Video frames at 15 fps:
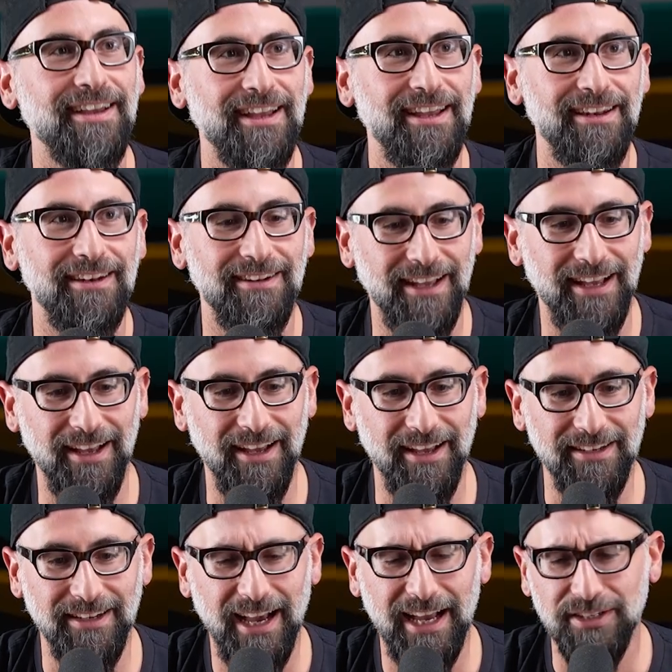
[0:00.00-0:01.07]
and
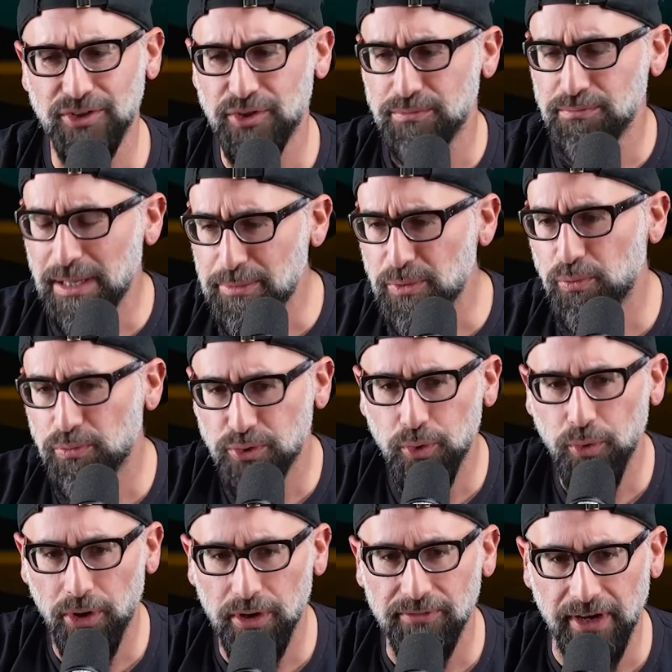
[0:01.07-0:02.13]
not maybe
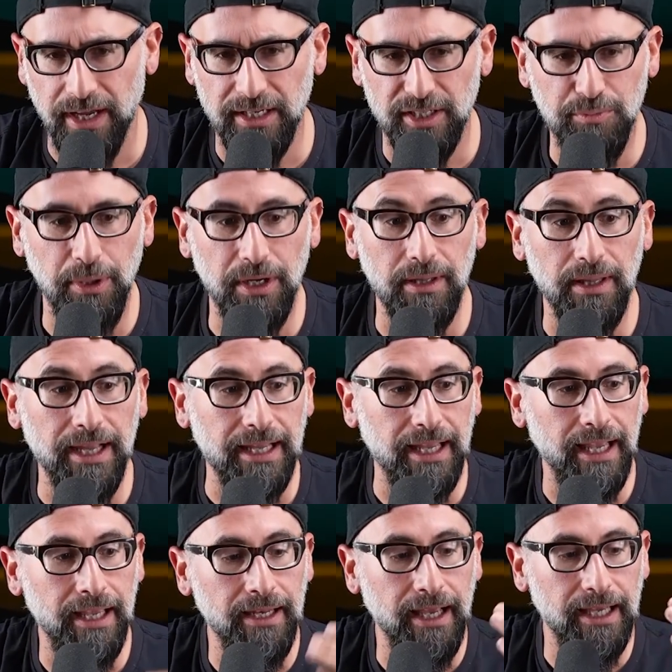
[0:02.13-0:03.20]
to our advantage, but like
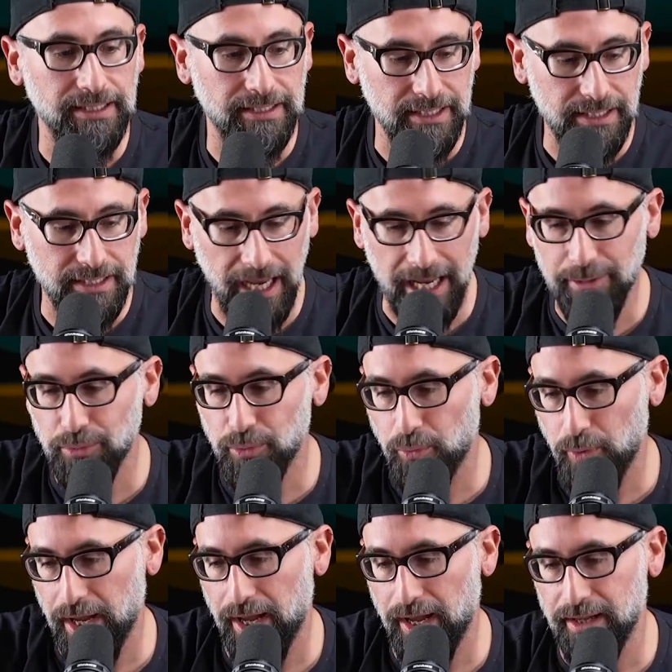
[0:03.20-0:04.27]
in a sustainable
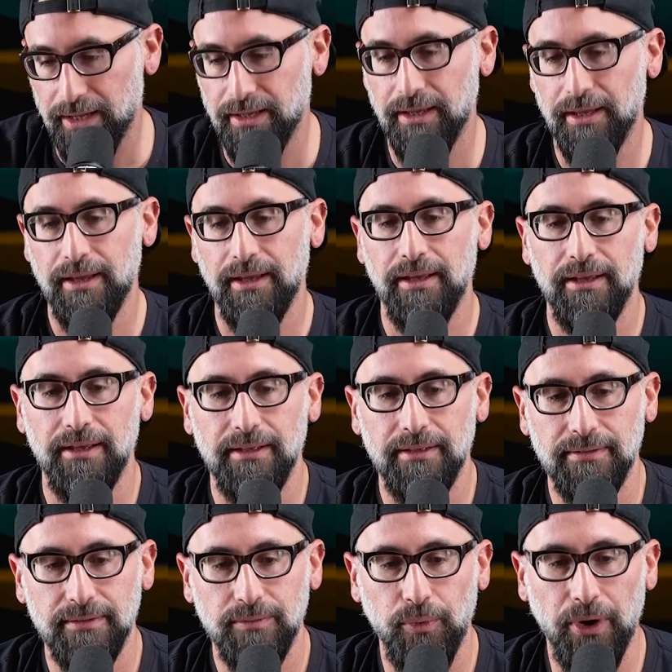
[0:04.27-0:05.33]
way
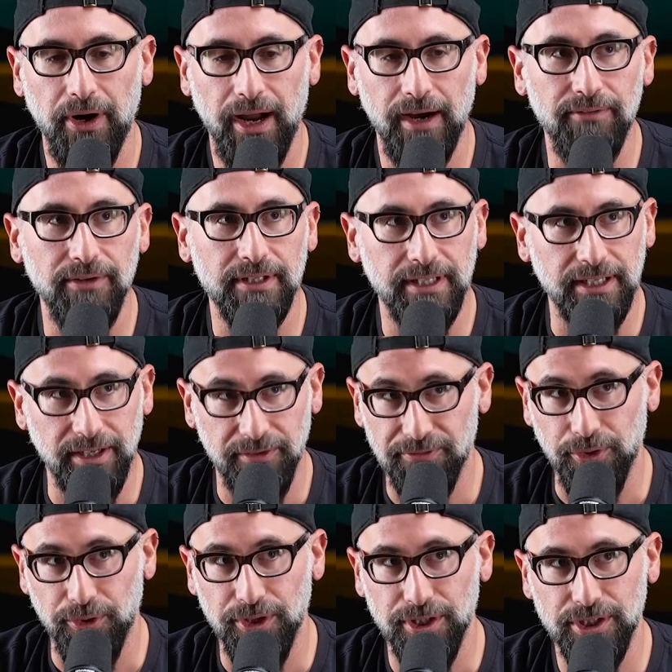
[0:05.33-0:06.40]
where everything can
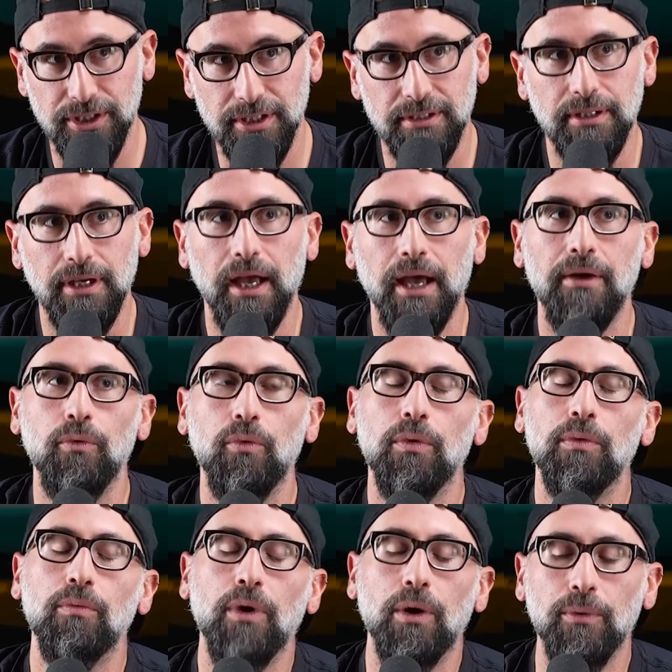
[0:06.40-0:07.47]
flourish.
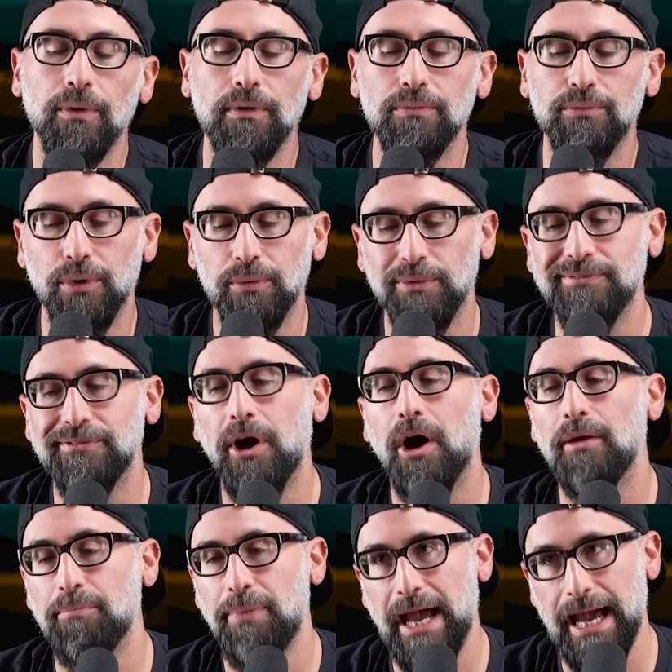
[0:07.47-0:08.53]
And what we've
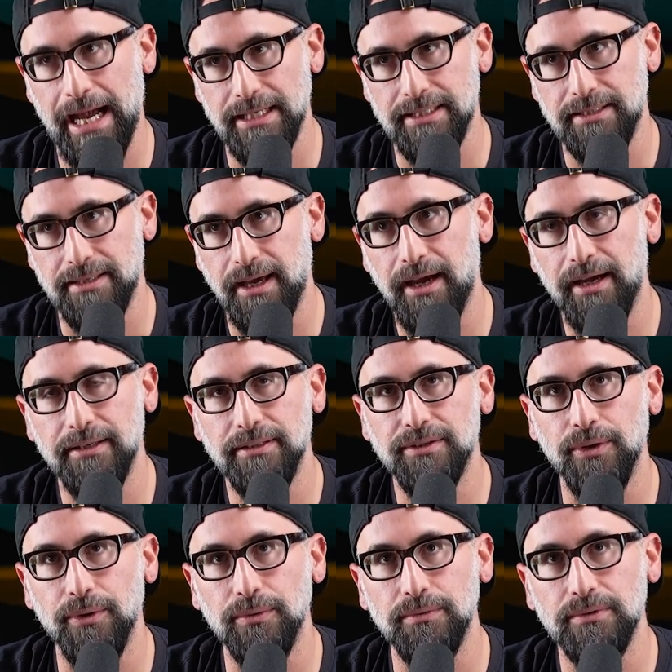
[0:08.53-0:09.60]
gone past that.
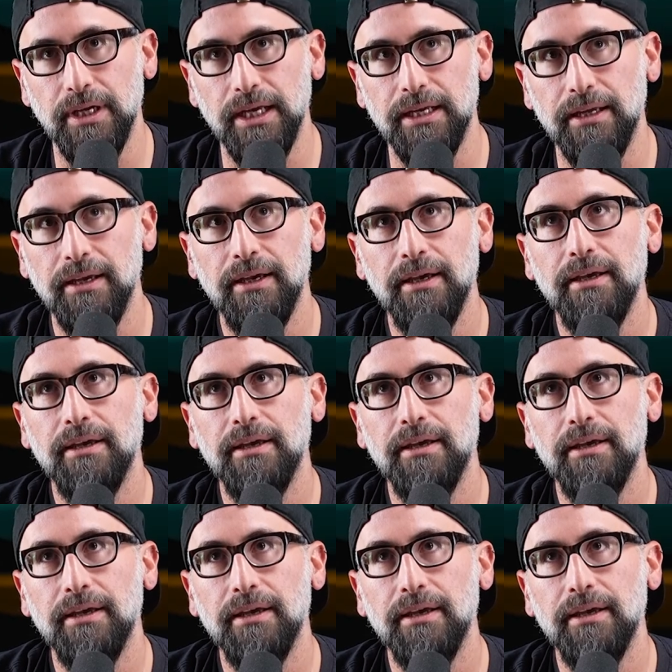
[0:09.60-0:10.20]
So it's like,